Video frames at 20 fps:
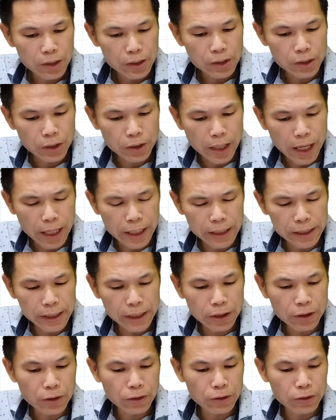So that is
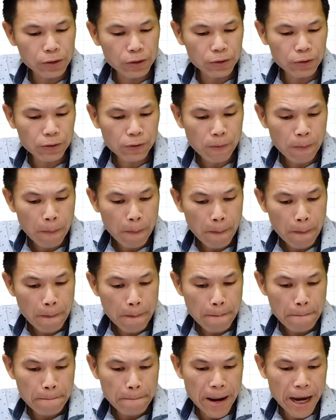equal to
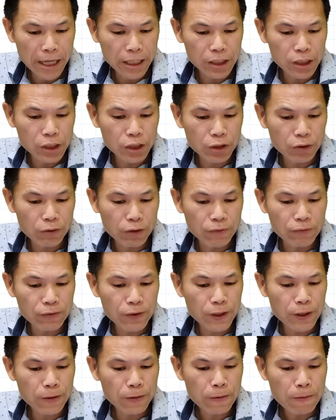magnitude of
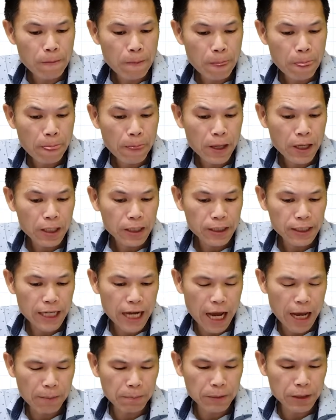u
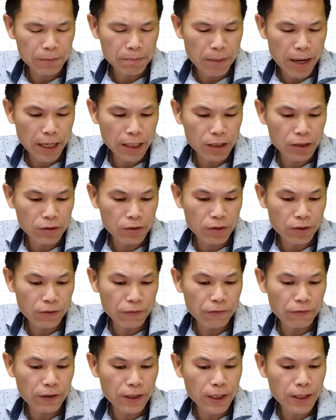times magnitude
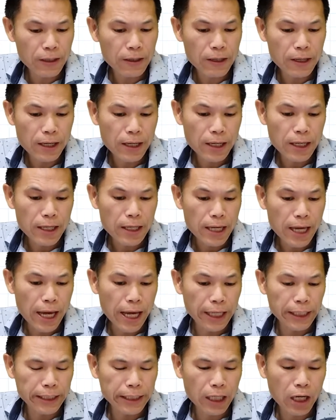of v
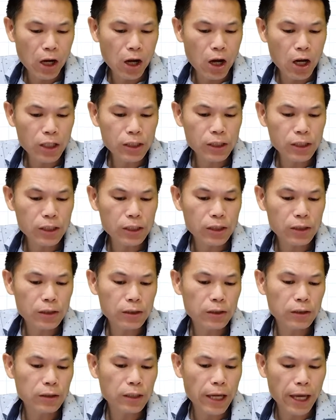and cos
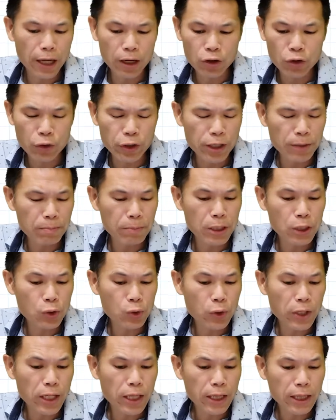angle in
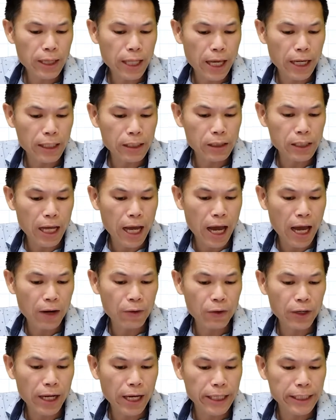between, that is
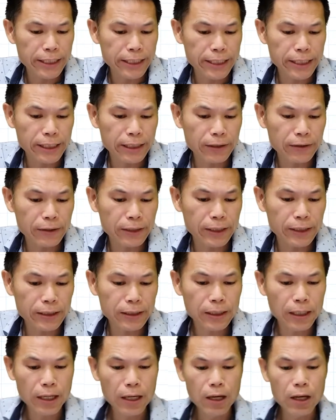180
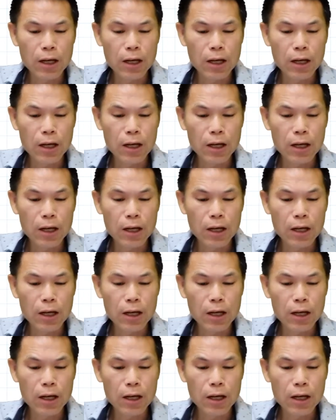degrees.